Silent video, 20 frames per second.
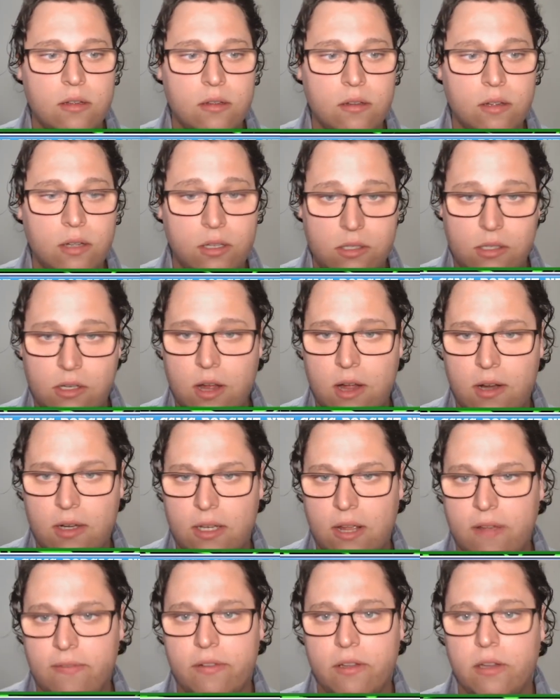his stock
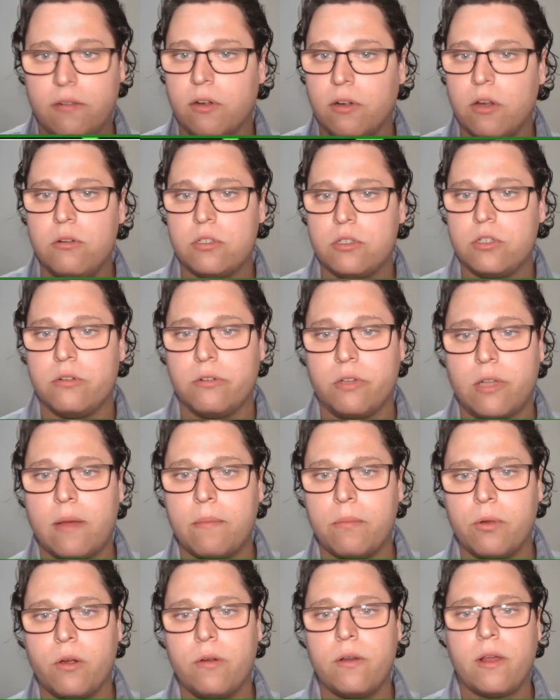definitely rose during that
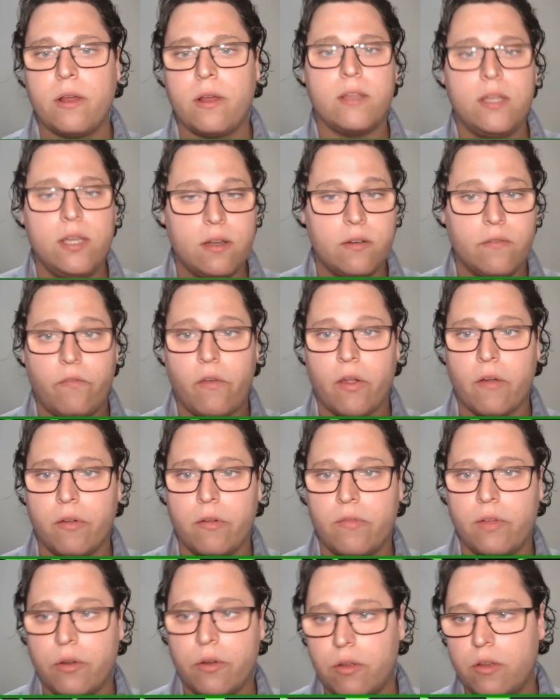pro day. He had a very,
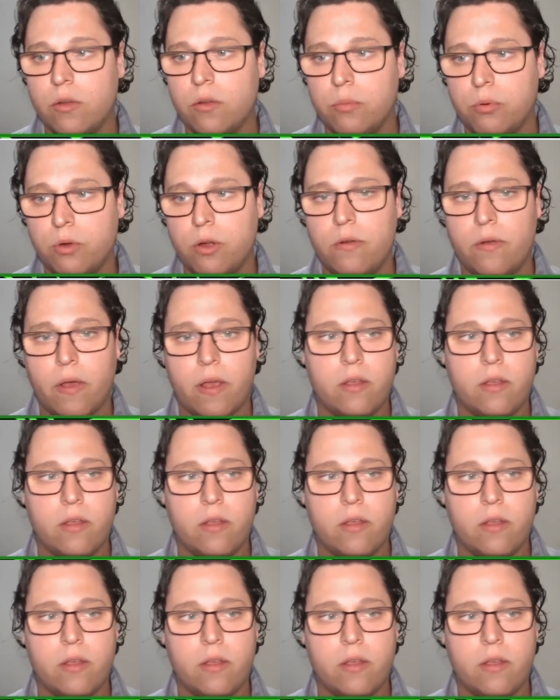very good pro day.